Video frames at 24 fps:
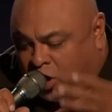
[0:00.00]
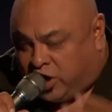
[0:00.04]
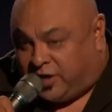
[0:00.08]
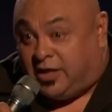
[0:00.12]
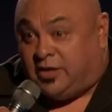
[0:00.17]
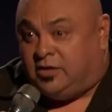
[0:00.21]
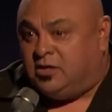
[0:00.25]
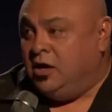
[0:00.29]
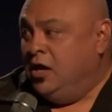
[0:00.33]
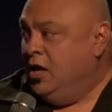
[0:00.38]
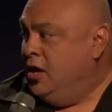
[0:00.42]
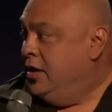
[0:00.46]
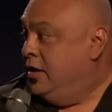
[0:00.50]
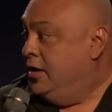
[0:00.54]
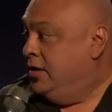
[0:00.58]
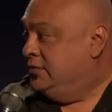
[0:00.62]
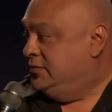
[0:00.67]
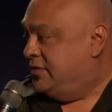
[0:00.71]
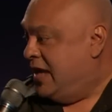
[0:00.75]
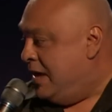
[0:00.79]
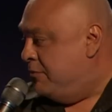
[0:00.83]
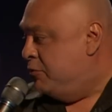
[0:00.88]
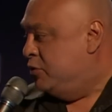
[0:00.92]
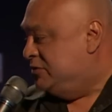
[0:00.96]

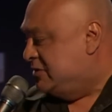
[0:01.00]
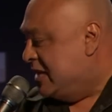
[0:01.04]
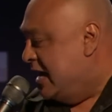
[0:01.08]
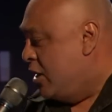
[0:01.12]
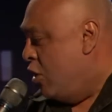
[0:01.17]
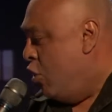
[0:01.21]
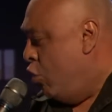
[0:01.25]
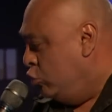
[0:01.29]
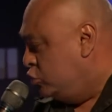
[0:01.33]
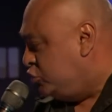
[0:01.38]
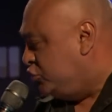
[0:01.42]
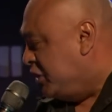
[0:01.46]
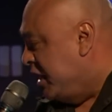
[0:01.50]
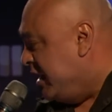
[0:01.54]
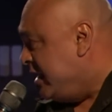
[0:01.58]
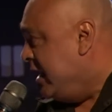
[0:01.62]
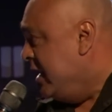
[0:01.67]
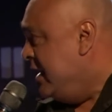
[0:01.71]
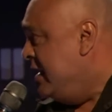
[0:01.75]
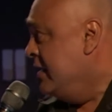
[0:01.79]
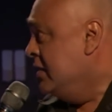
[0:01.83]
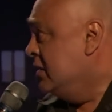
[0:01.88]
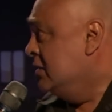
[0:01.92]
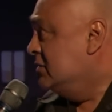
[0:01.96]
like, damn, was that a whole
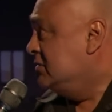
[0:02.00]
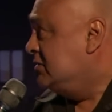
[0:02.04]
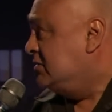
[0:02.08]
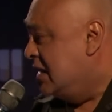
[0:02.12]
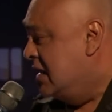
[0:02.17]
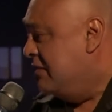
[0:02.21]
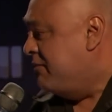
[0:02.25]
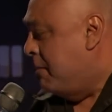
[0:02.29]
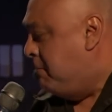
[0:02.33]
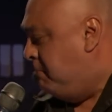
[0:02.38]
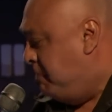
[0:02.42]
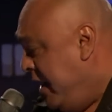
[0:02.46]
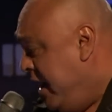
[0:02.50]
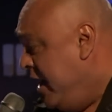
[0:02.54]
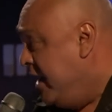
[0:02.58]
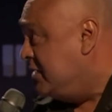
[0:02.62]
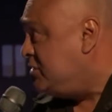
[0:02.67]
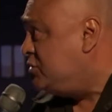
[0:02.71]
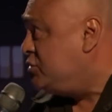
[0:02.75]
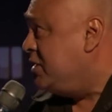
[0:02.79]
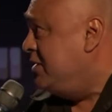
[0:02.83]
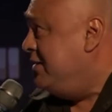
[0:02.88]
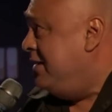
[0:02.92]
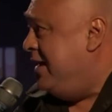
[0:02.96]
chicken? Son of a
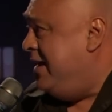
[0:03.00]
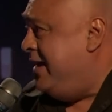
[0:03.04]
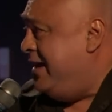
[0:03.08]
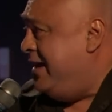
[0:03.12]
bitch!